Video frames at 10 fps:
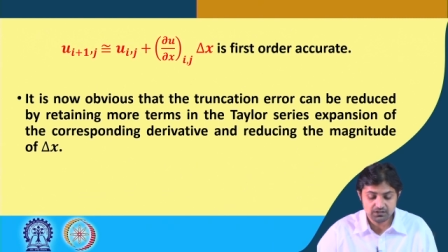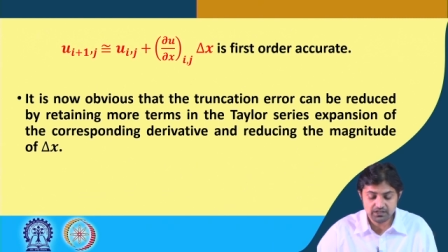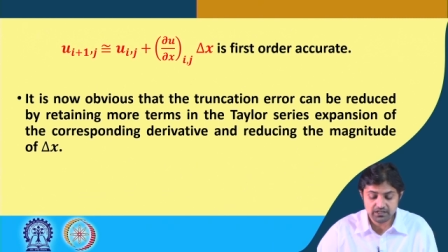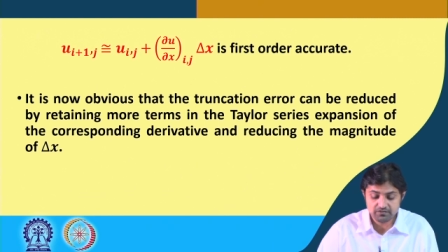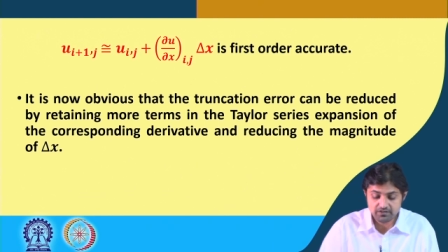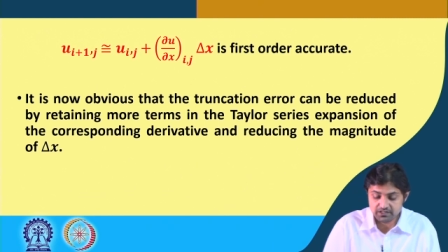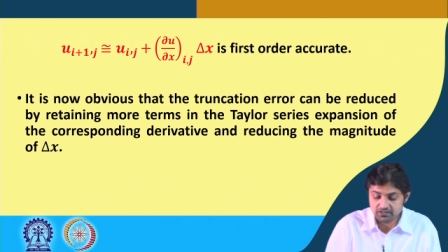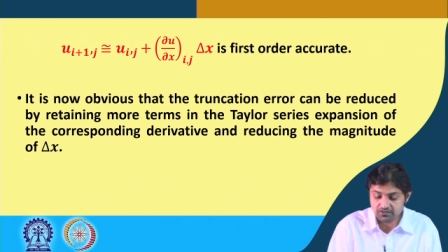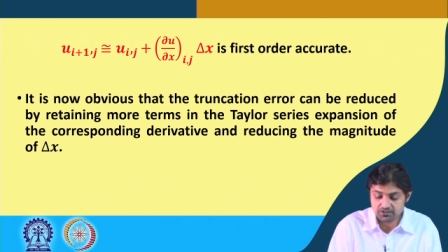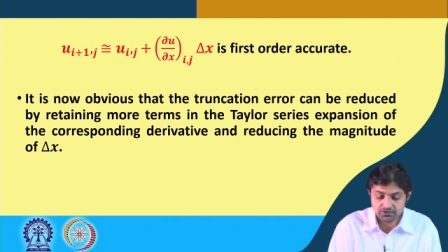
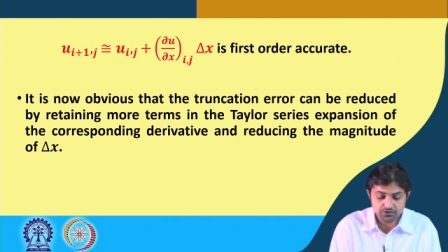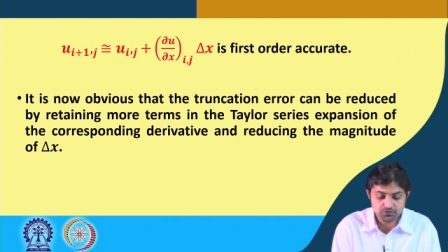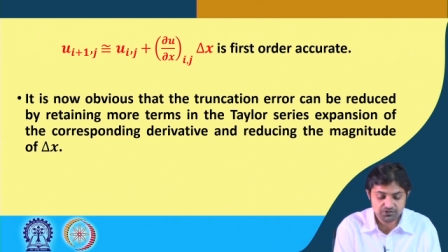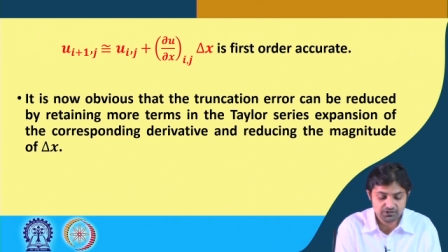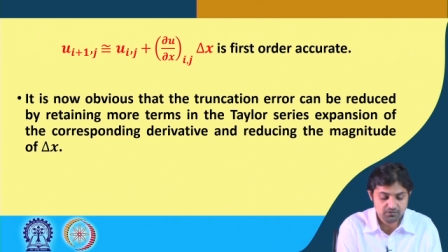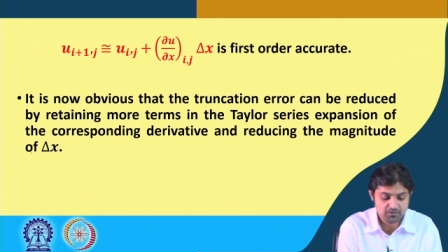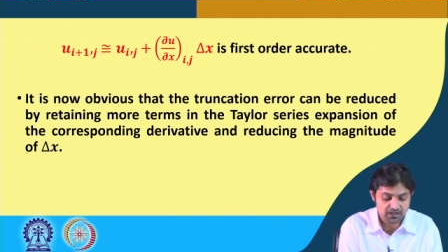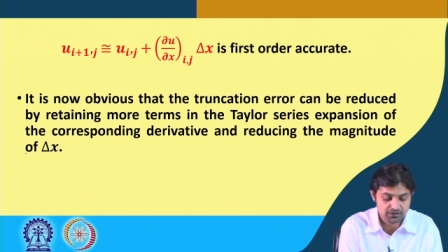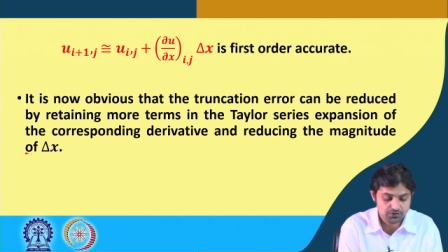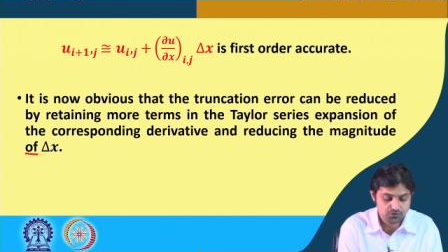derivative and reducing the
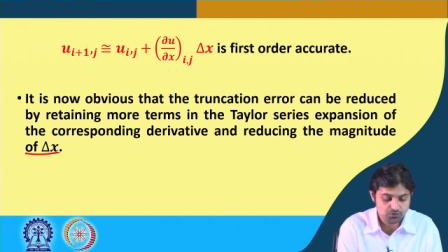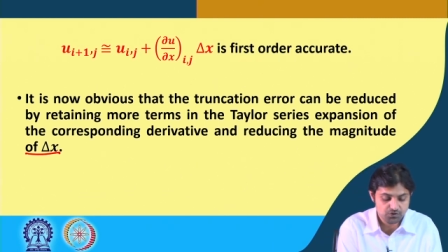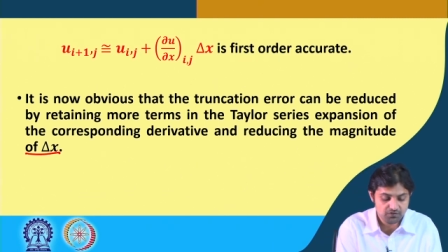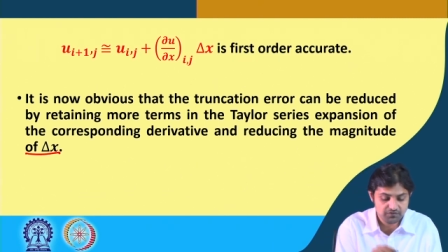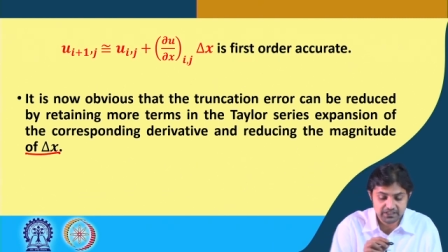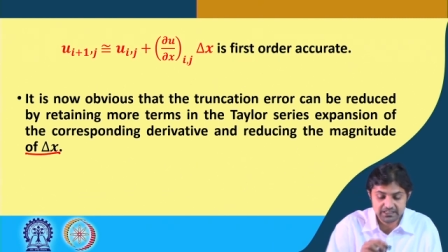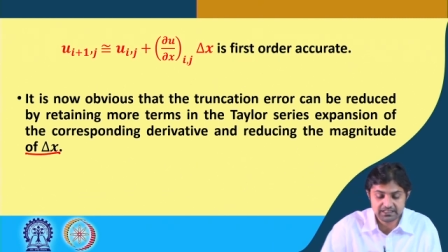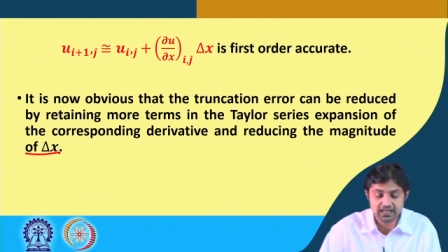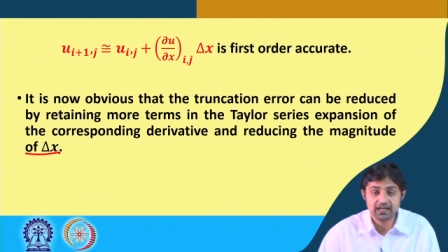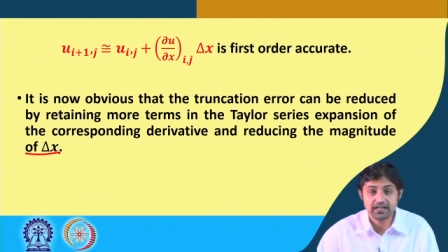magnitude of
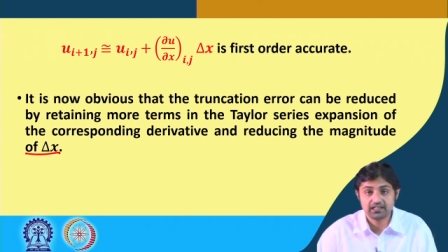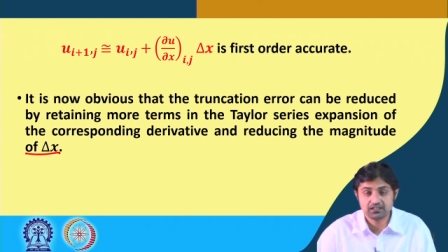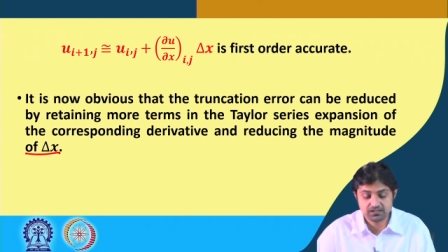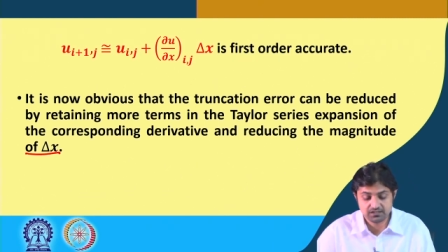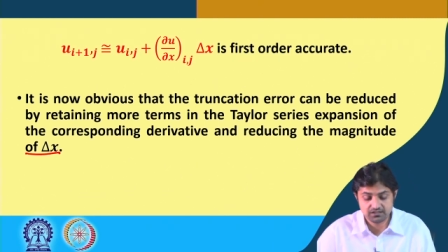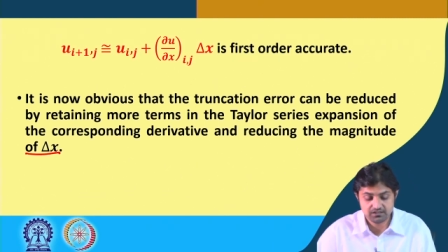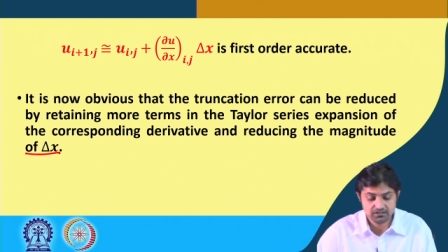delta x.